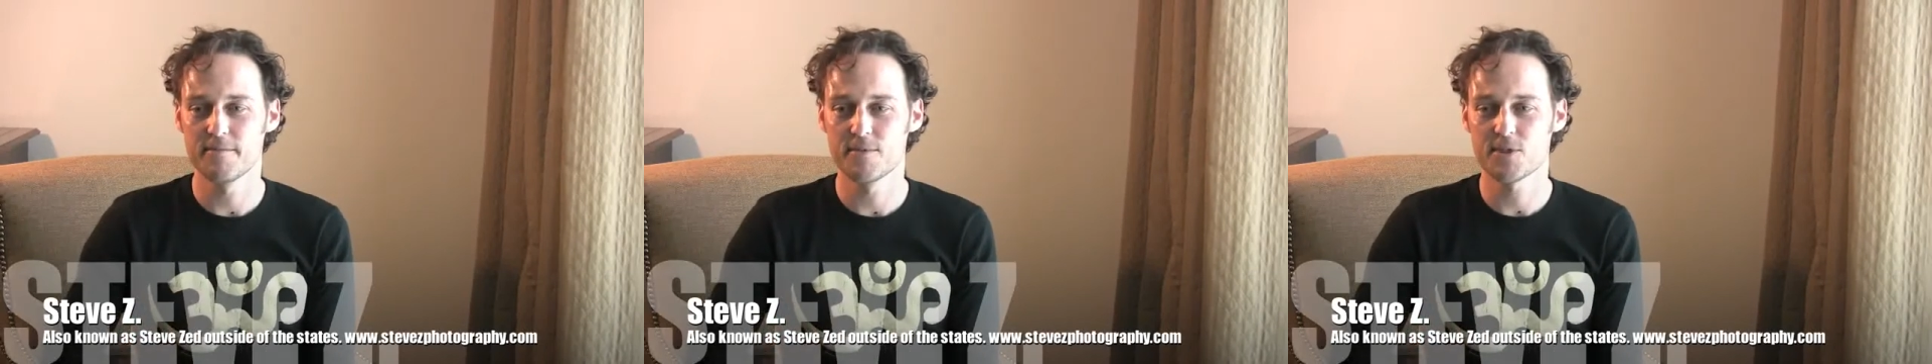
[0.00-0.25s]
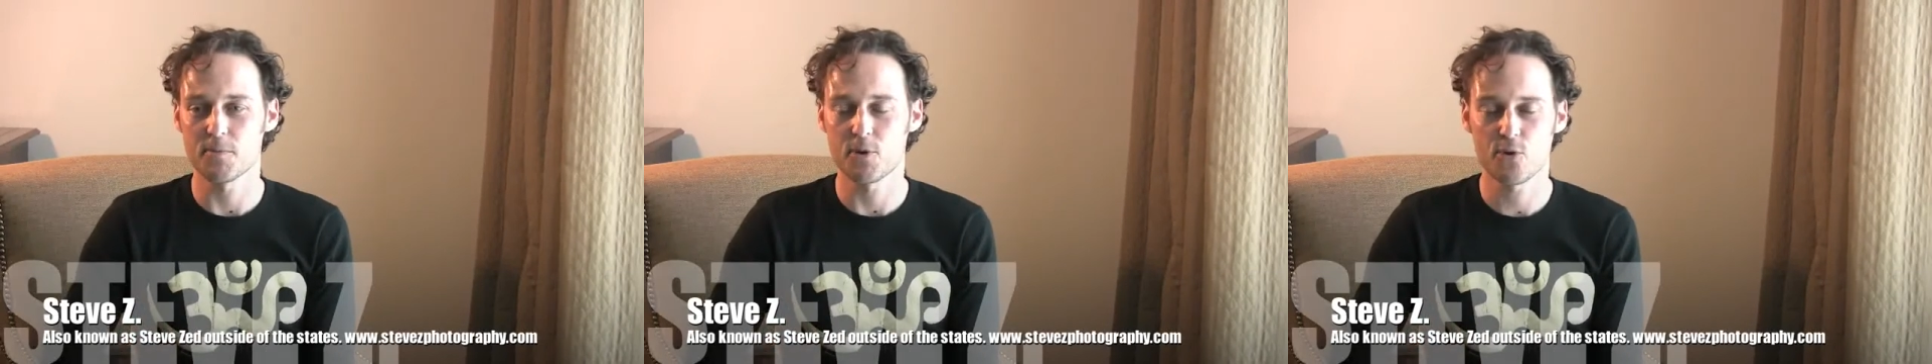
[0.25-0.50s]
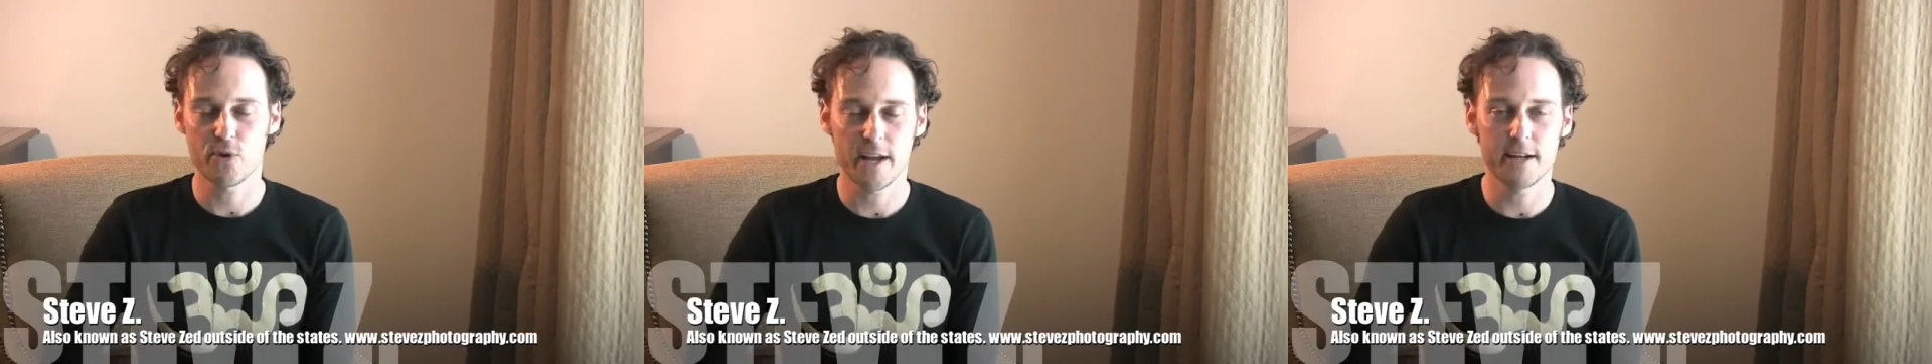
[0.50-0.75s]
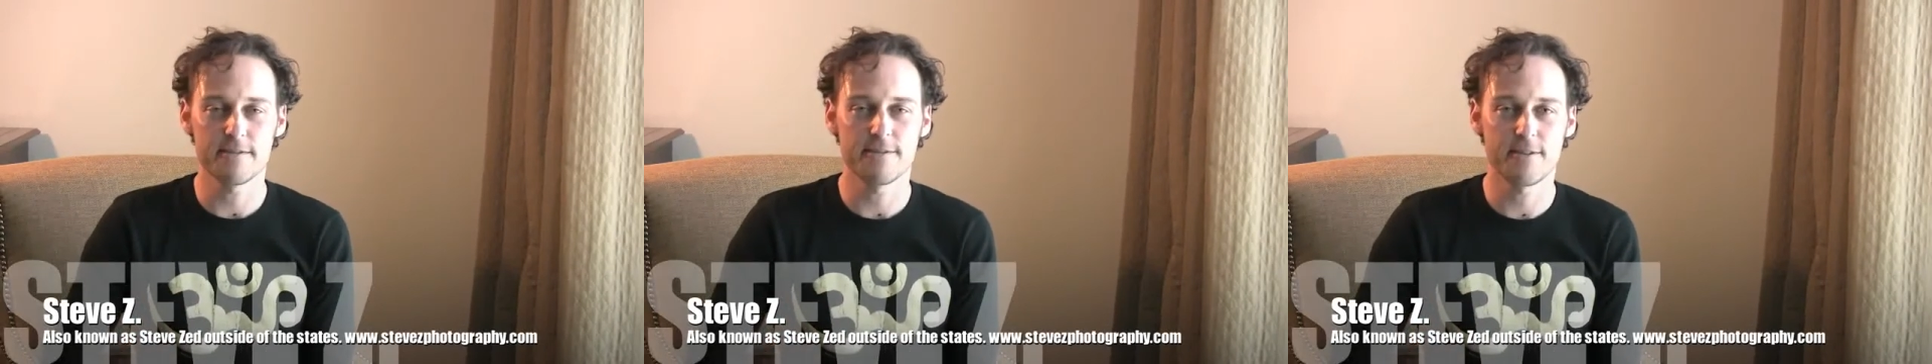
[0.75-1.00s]
some
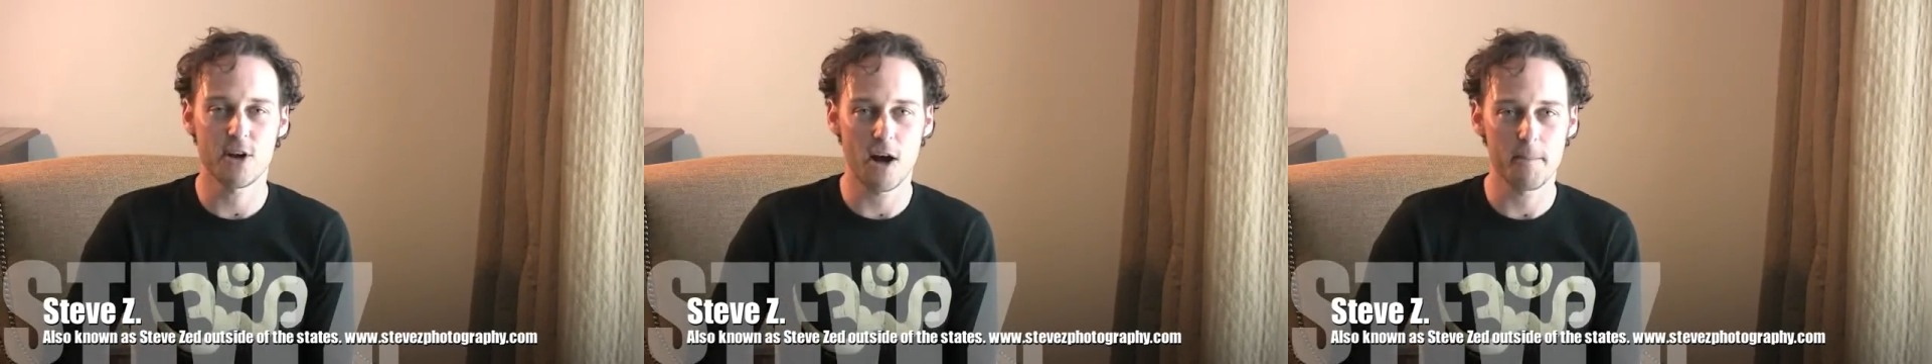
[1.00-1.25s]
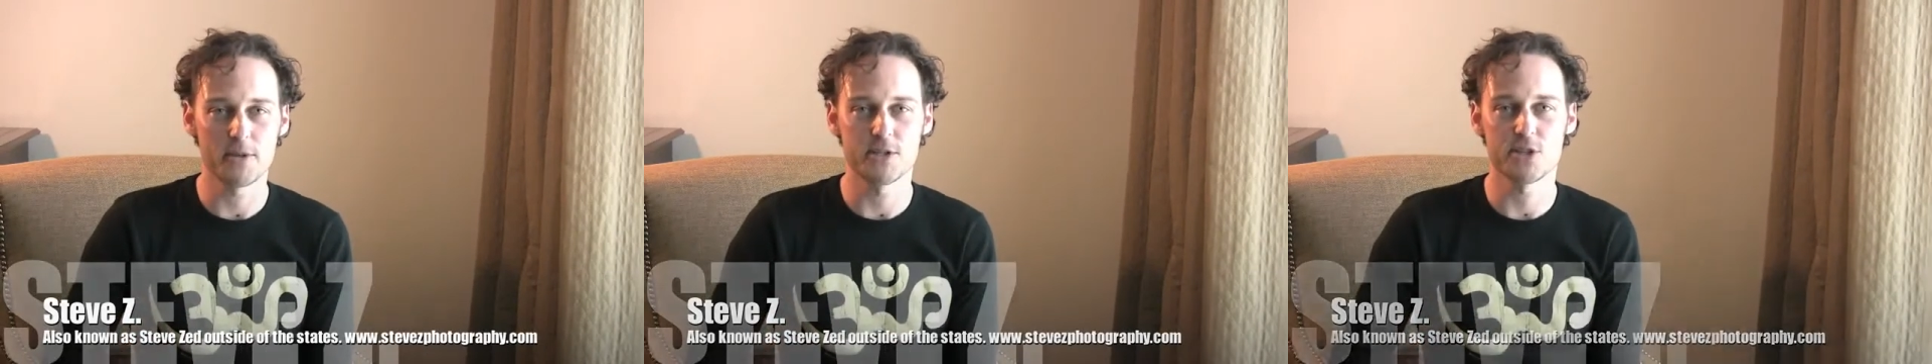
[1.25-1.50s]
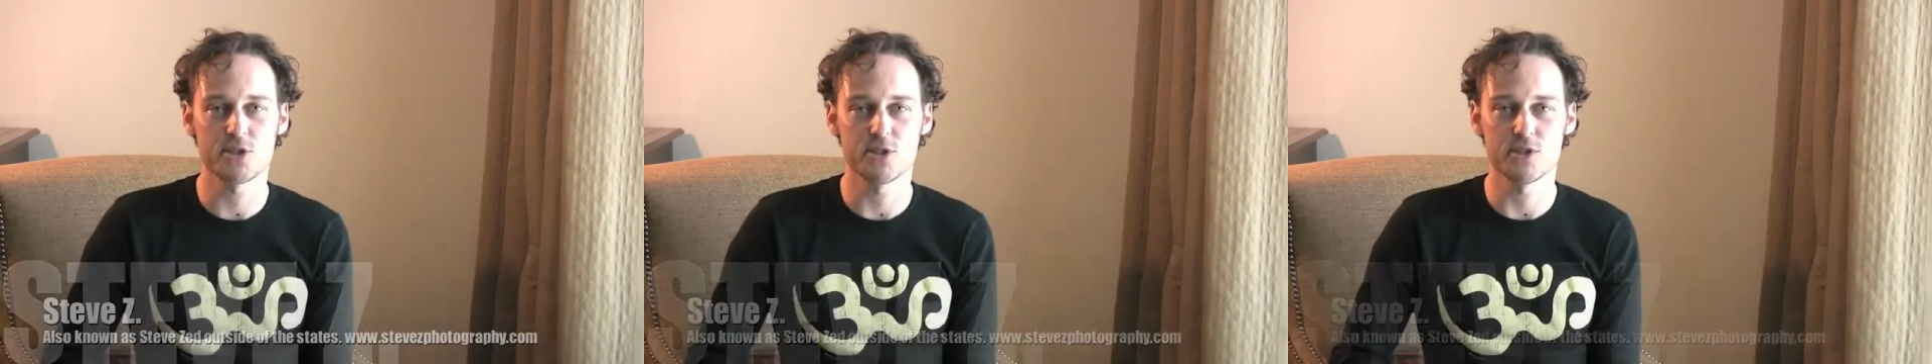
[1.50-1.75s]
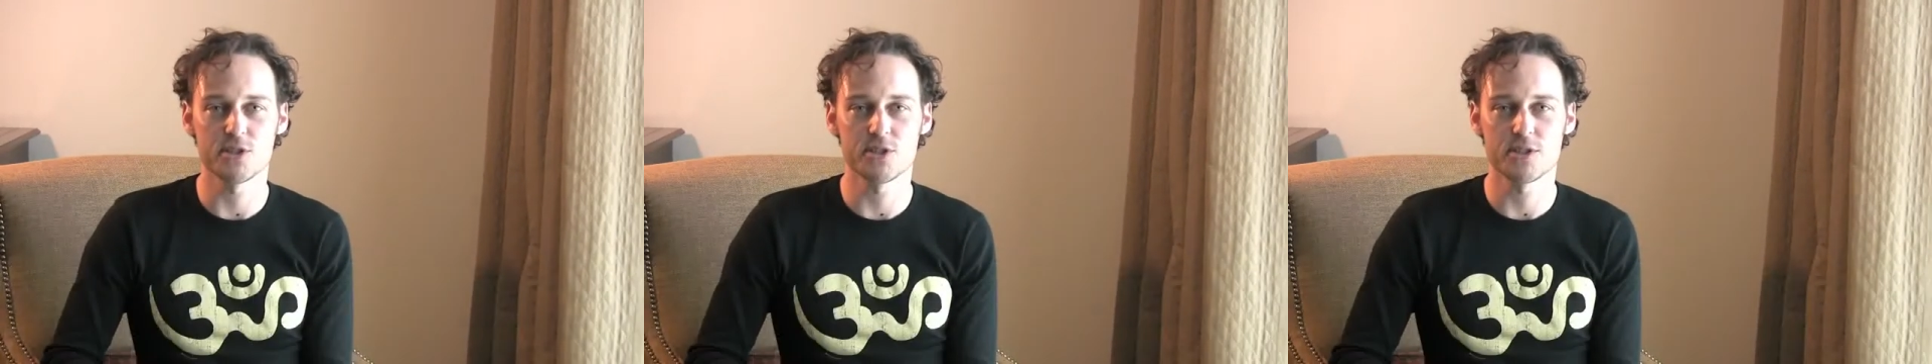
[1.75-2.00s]
creative
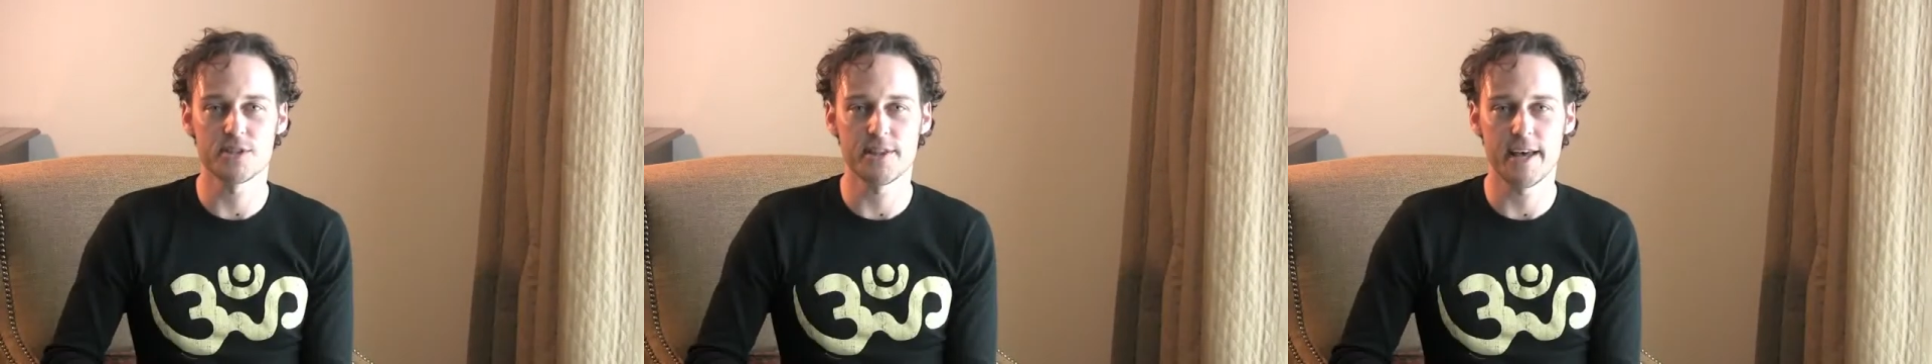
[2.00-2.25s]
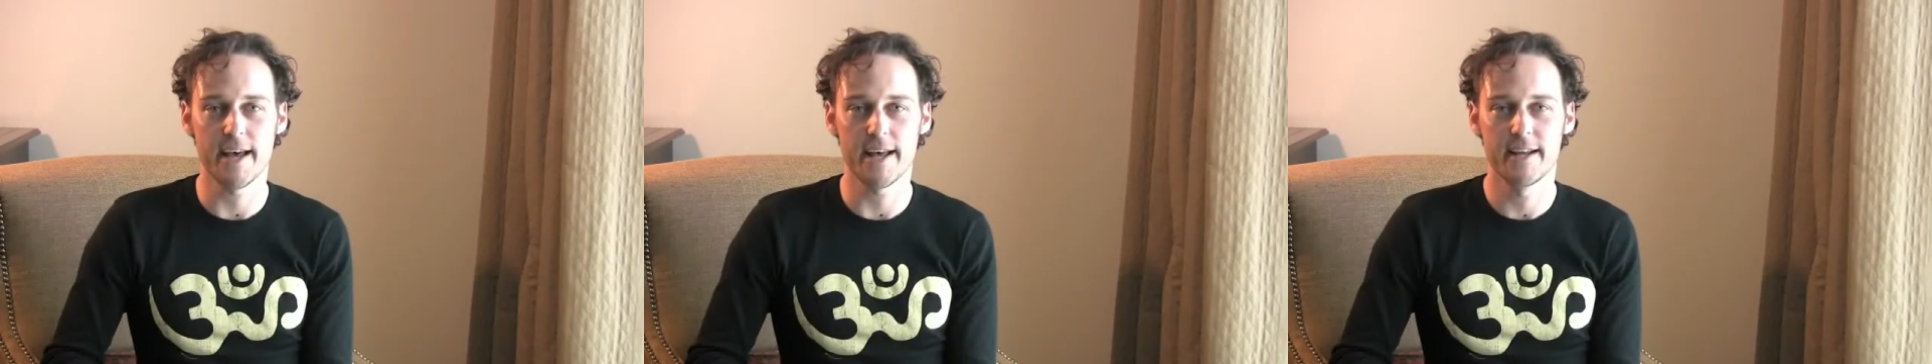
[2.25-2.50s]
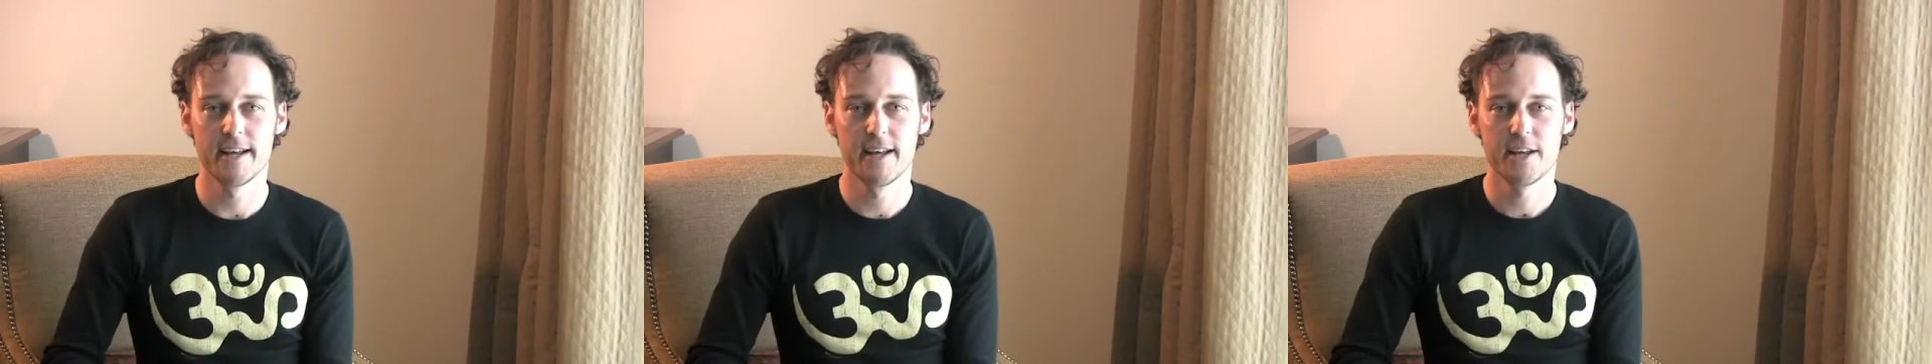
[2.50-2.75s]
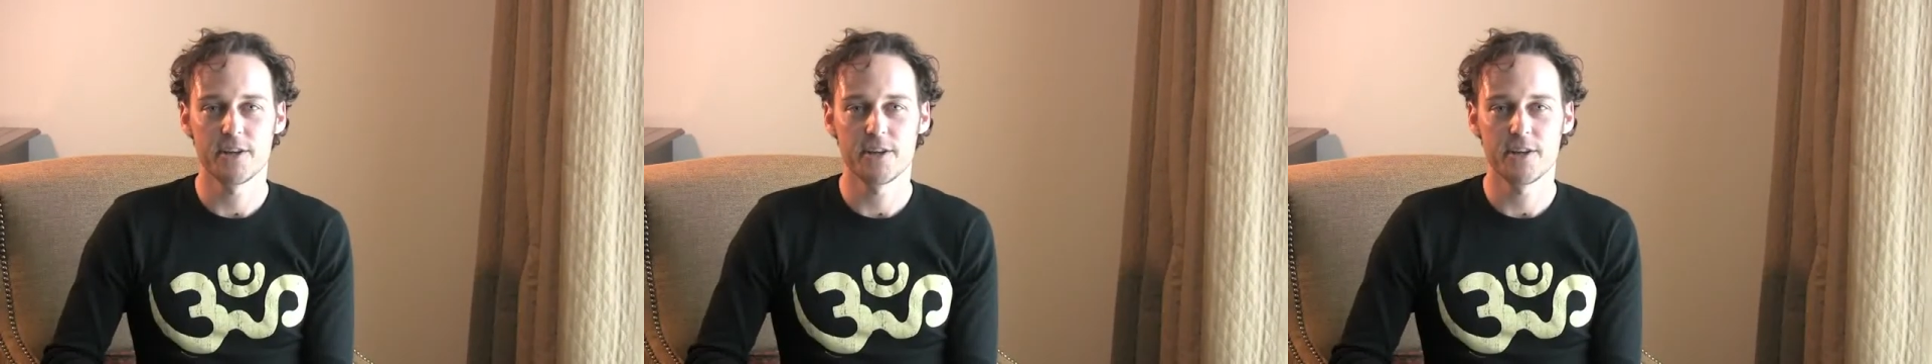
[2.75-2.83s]
compositions that